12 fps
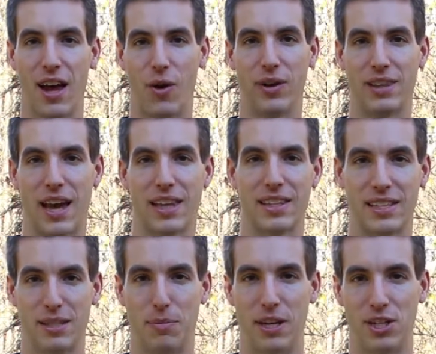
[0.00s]
And with that,
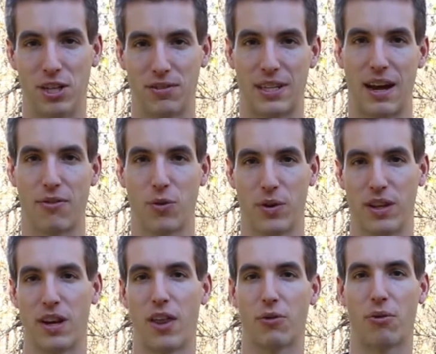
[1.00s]
this has been Jeff Zafford with
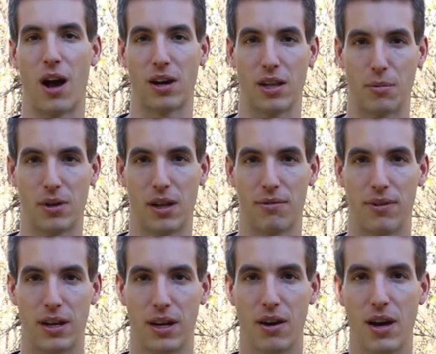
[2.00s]
another Rock Climber Life
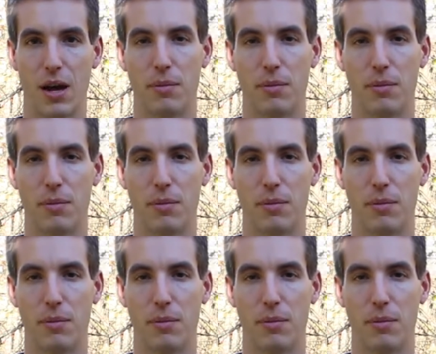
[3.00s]
video.